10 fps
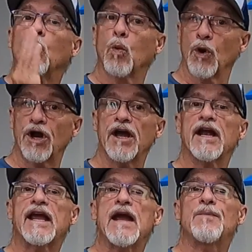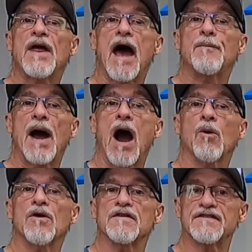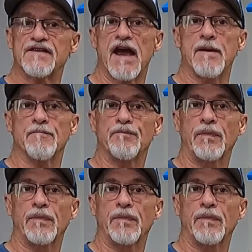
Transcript: We're gonna keep that power the same.